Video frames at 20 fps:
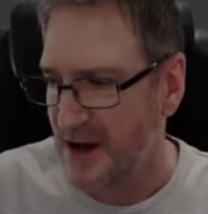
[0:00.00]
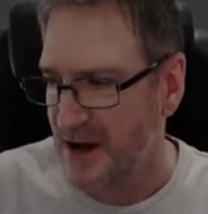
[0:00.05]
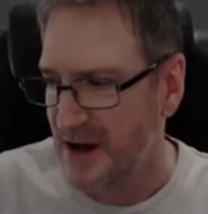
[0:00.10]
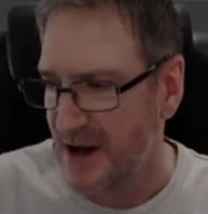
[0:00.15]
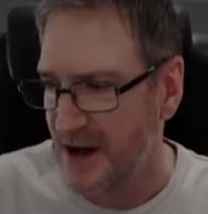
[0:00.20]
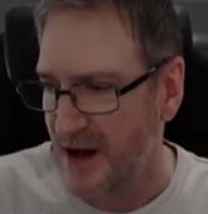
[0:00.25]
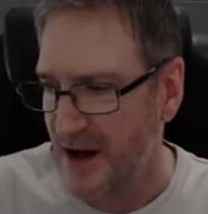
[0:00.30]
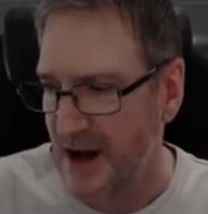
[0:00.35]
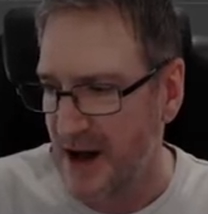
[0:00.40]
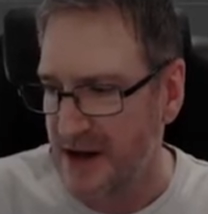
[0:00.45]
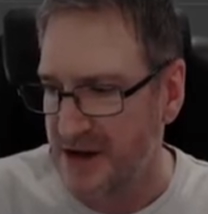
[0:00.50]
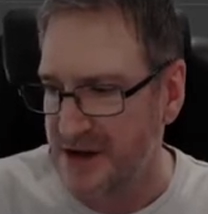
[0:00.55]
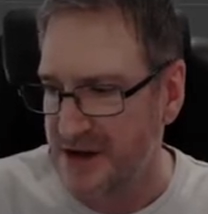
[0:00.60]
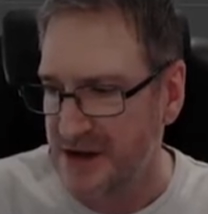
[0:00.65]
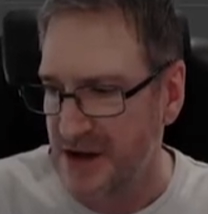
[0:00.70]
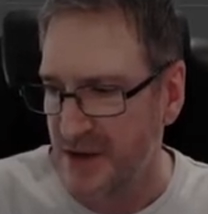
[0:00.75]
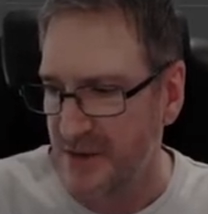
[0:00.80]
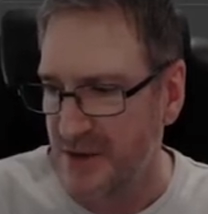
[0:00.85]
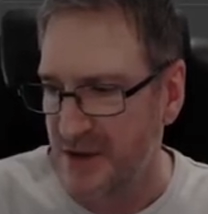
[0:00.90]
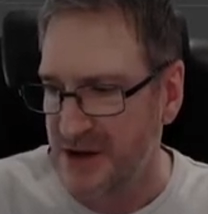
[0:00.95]
Like uh, I had
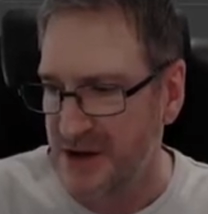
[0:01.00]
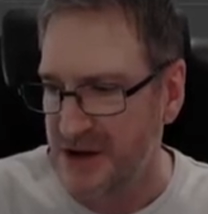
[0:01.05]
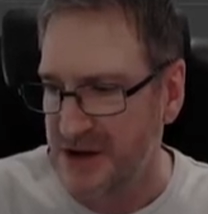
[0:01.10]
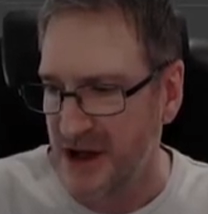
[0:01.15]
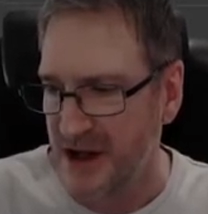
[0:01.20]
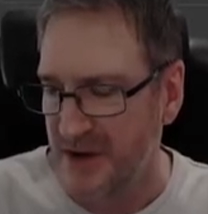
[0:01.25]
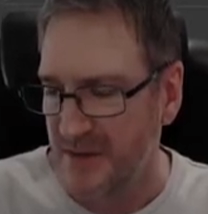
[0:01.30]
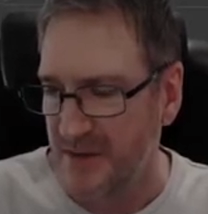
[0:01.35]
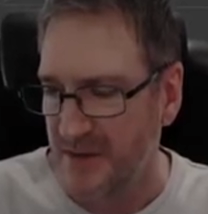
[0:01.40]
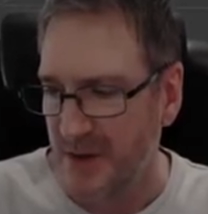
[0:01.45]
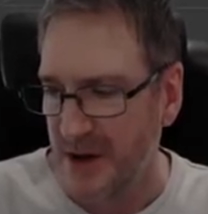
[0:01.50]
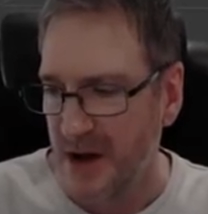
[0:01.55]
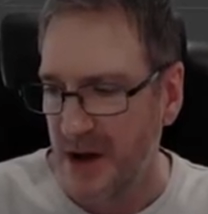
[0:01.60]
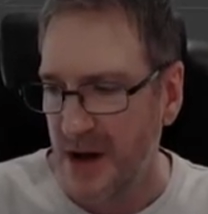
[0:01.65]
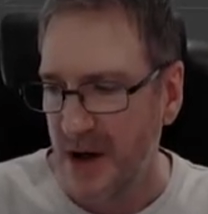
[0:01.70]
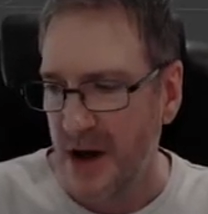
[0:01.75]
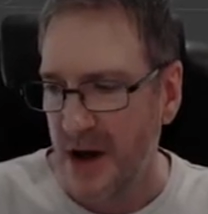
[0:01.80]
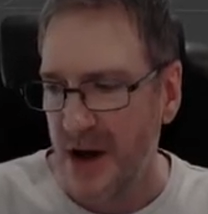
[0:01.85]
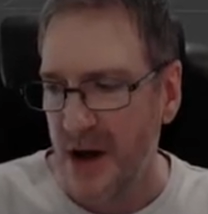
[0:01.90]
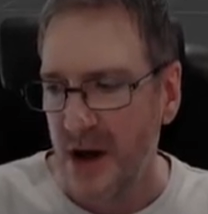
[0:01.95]
a job which um,
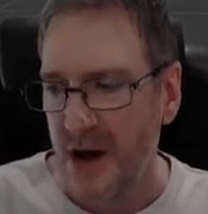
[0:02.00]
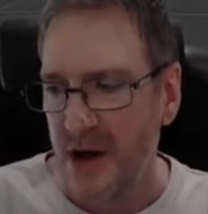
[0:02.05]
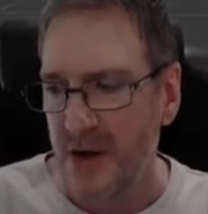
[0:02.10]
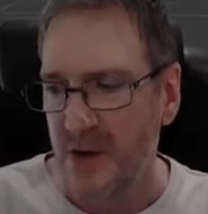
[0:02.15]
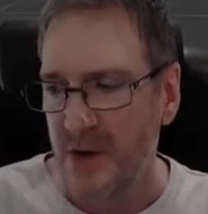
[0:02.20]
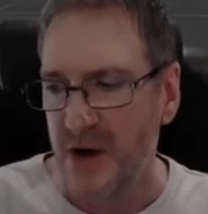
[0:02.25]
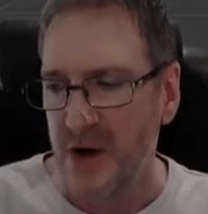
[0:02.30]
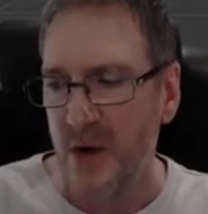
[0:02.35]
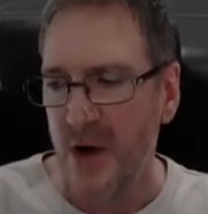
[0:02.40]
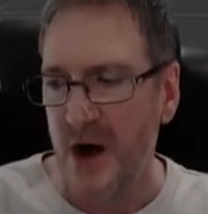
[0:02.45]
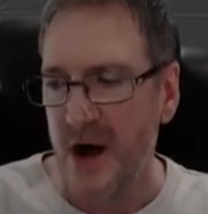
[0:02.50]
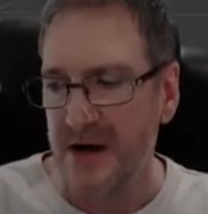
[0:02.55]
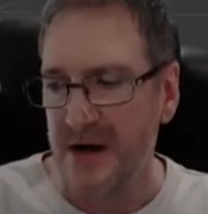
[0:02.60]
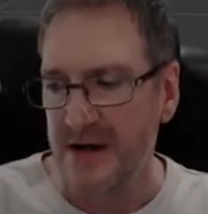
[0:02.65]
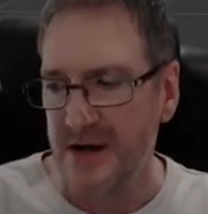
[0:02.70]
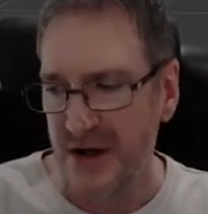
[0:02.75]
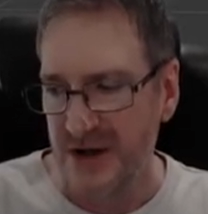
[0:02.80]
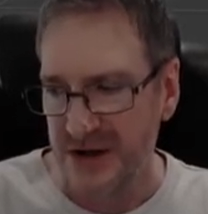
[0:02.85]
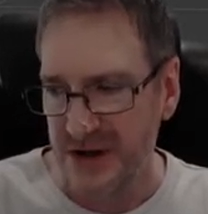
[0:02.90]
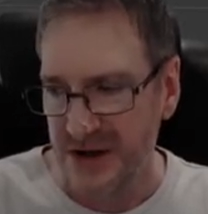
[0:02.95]

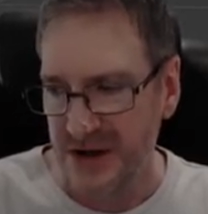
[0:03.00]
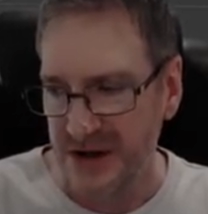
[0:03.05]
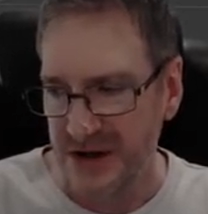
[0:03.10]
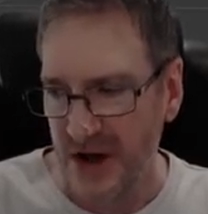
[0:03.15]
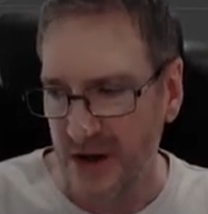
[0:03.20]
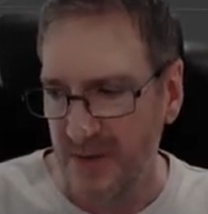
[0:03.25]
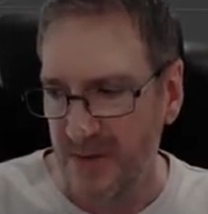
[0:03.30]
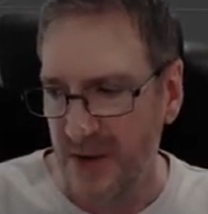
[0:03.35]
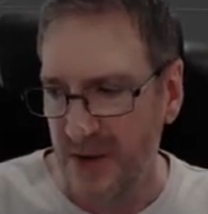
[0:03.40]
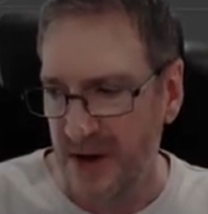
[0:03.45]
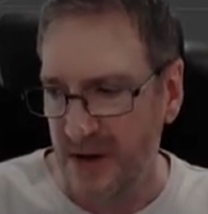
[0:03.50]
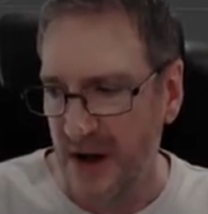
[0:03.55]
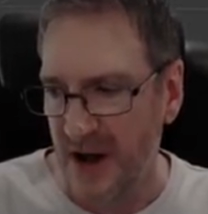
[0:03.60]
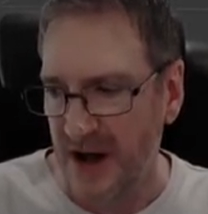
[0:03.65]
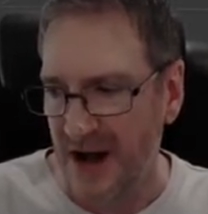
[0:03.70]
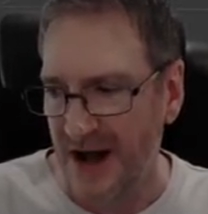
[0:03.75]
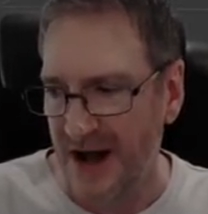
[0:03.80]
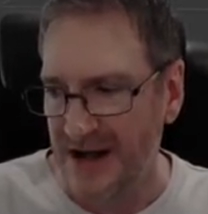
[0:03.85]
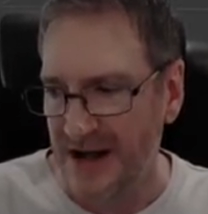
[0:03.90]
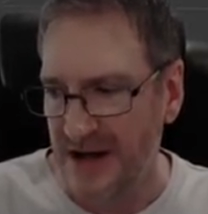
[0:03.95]
required an ocean shop, but
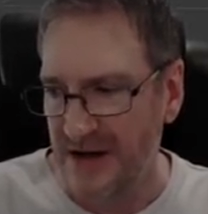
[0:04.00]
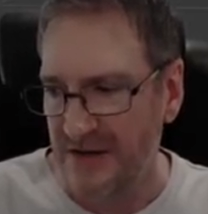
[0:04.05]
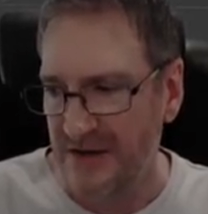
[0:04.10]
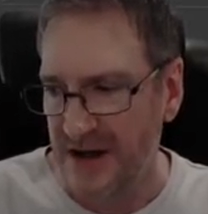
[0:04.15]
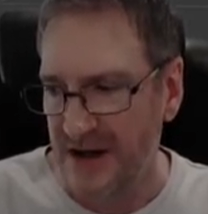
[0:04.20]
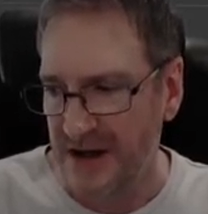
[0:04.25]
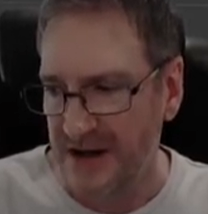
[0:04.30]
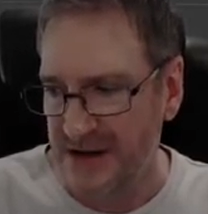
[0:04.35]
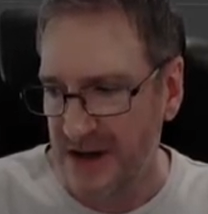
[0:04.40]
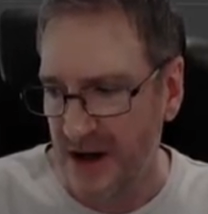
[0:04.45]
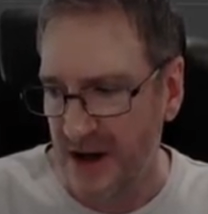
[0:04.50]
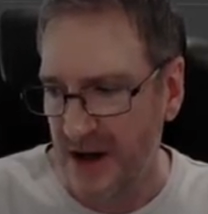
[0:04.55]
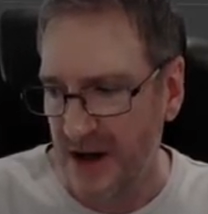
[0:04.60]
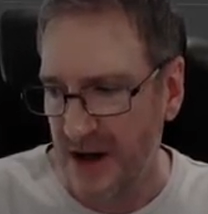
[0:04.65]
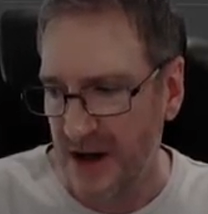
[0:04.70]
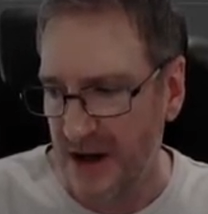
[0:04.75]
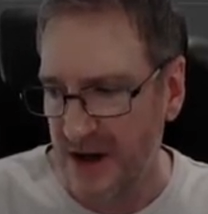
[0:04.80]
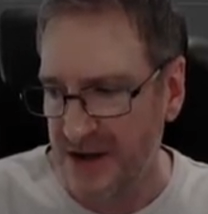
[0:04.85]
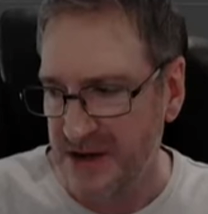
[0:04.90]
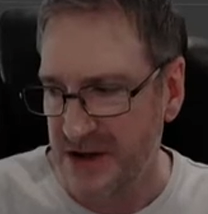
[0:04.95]
like I needed the
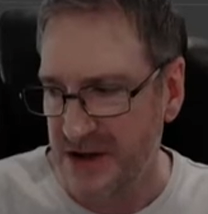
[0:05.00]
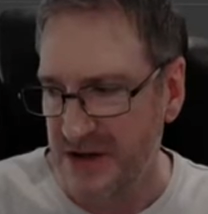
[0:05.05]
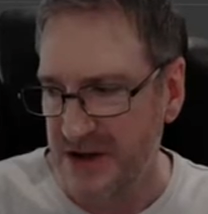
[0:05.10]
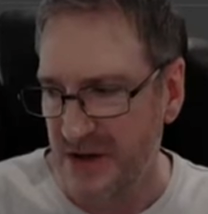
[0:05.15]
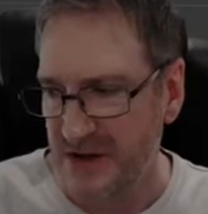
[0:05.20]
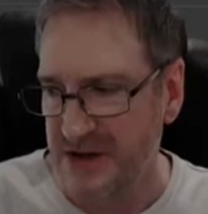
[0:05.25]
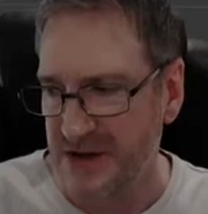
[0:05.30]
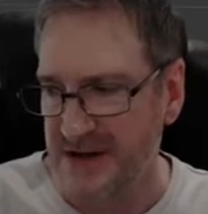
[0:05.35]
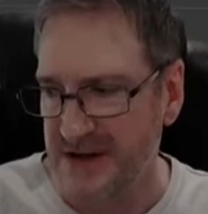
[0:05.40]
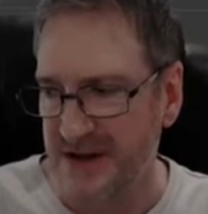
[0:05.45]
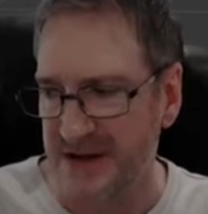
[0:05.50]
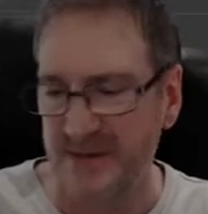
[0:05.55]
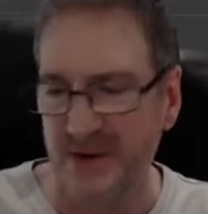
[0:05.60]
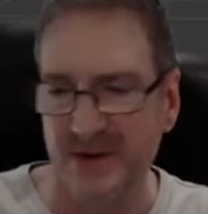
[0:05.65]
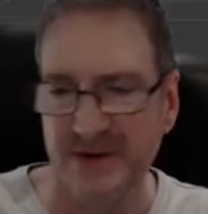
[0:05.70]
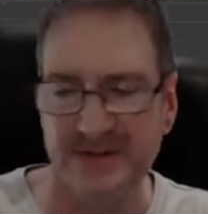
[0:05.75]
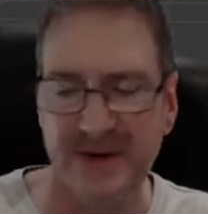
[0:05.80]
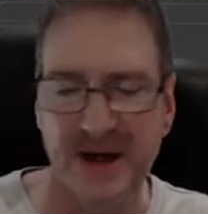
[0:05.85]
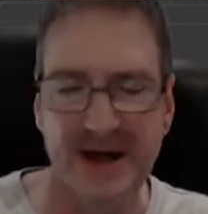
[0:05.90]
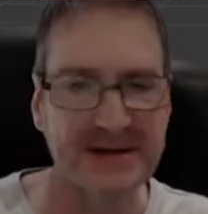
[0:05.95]
entire ocean, not just a
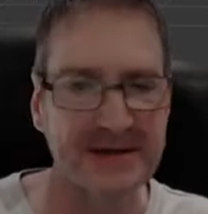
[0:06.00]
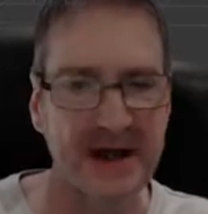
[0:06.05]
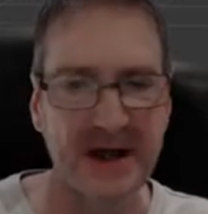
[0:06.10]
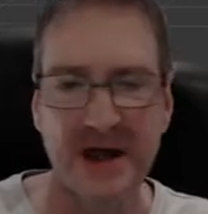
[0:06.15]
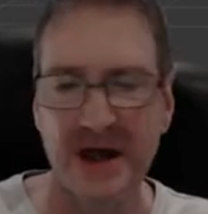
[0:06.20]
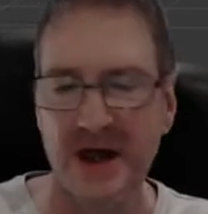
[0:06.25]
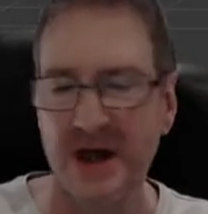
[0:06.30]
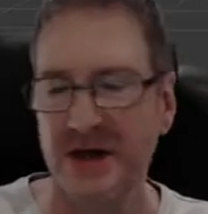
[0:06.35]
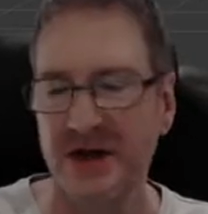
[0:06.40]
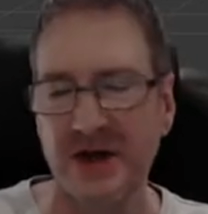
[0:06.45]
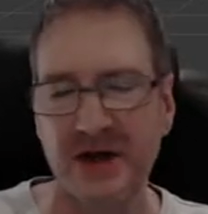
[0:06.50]
small space.